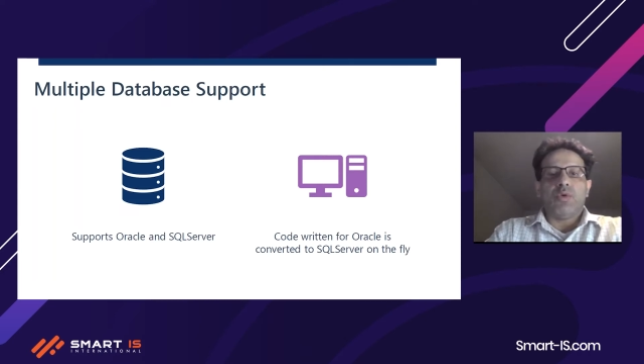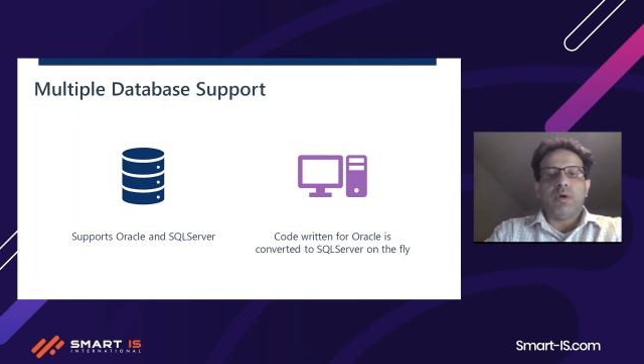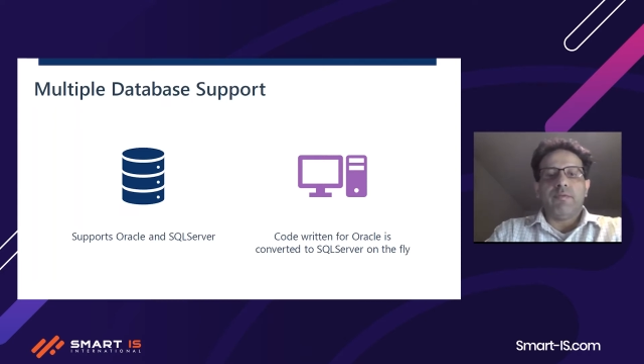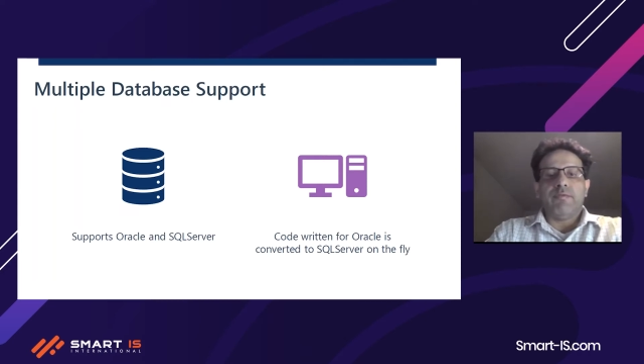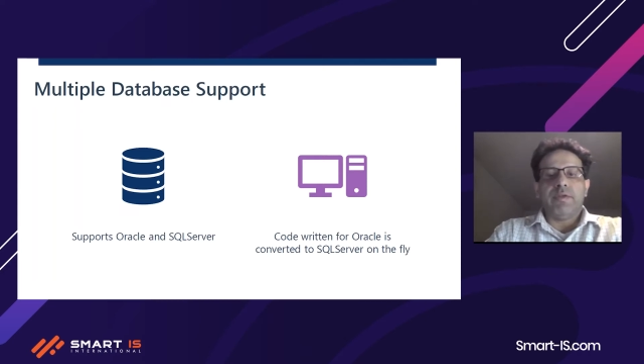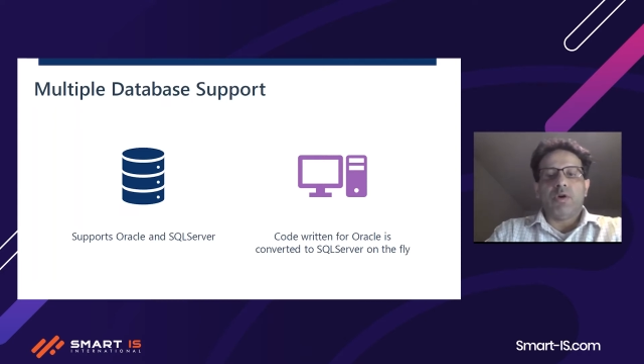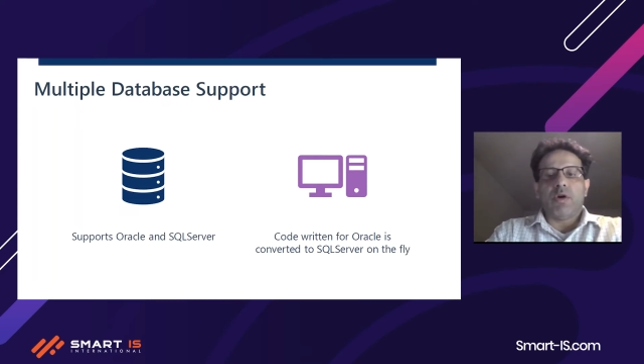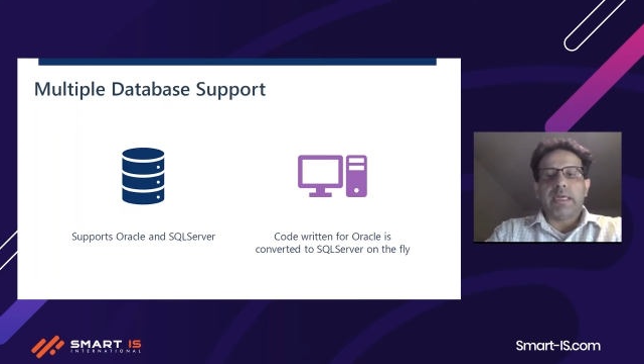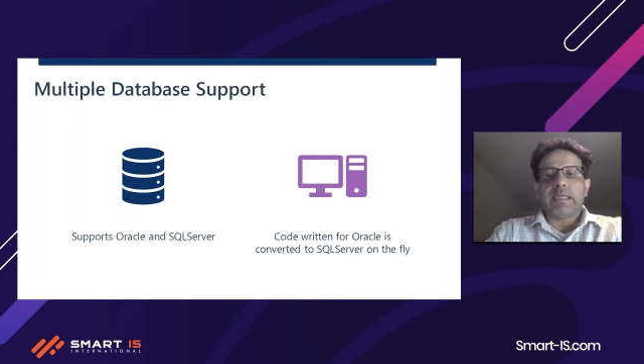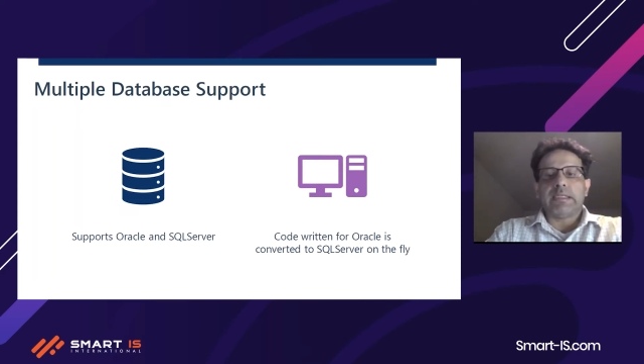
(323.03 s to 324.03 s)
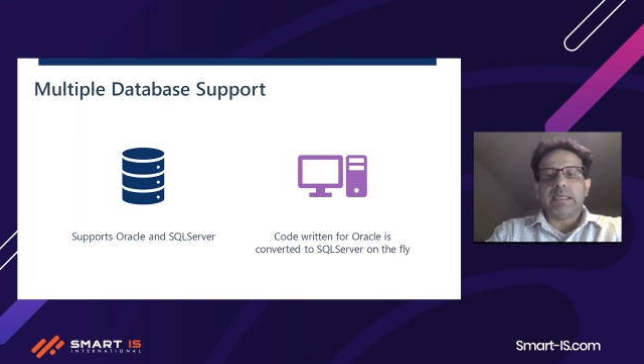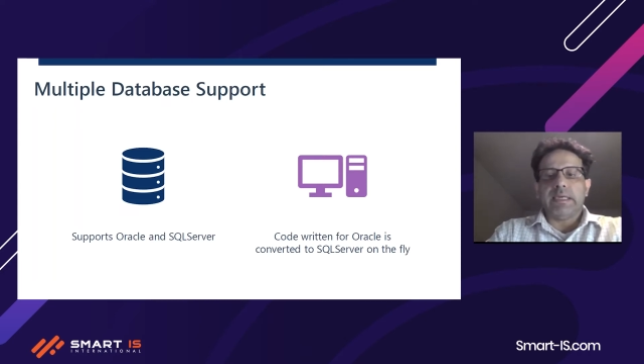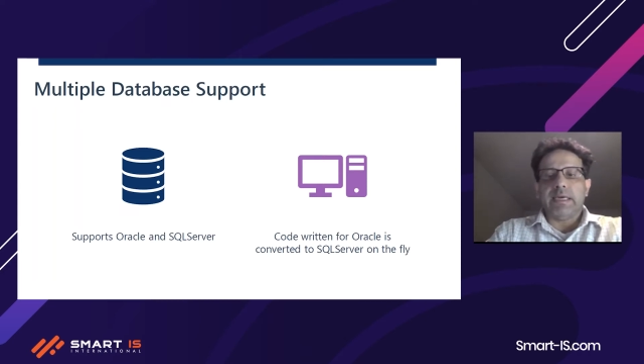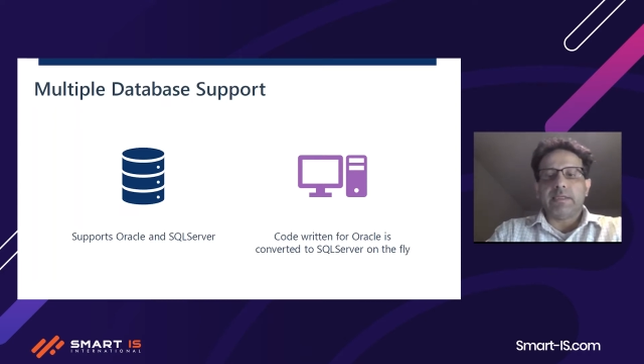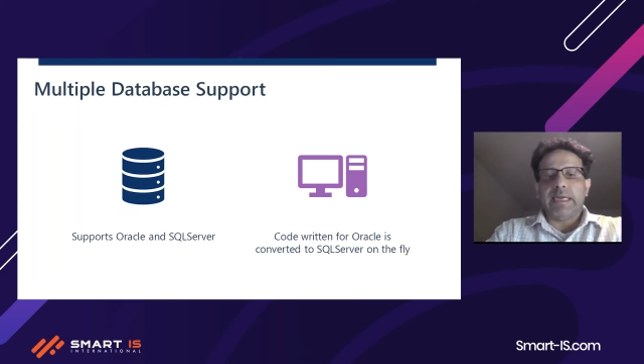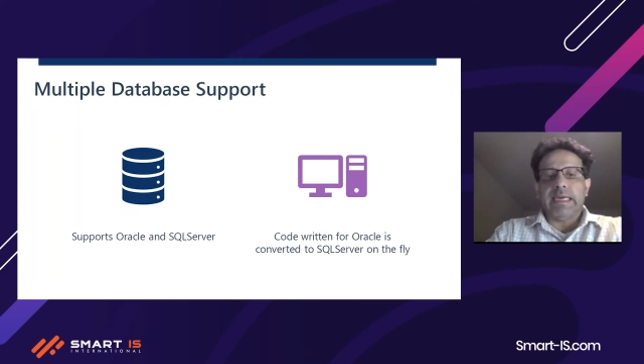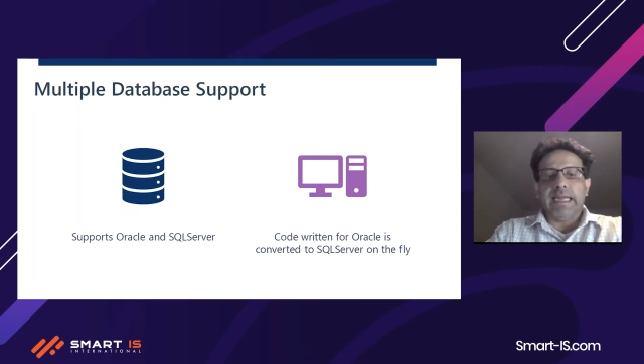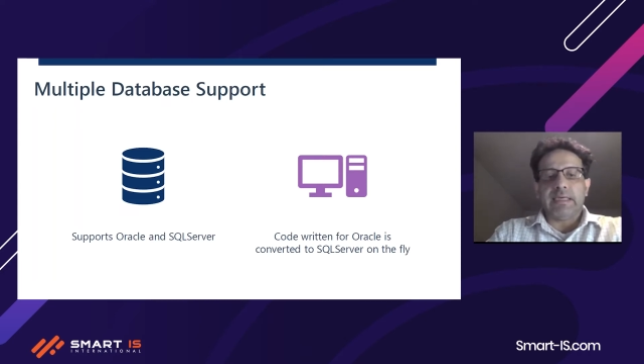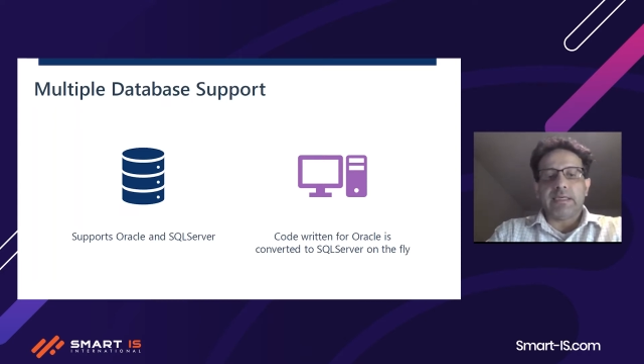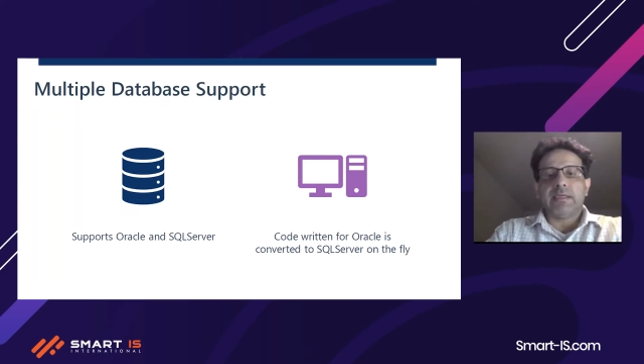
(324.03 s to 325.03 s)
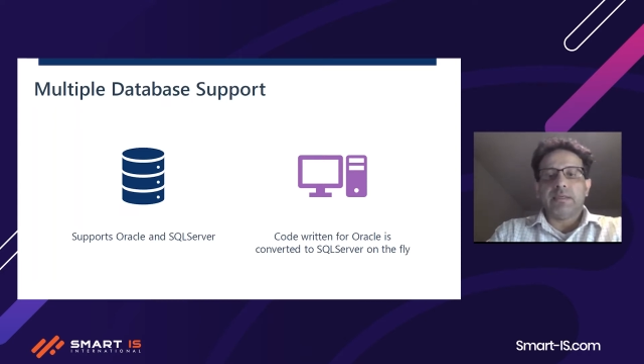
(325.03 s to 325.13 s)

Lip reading: code with Oracle syntax and let,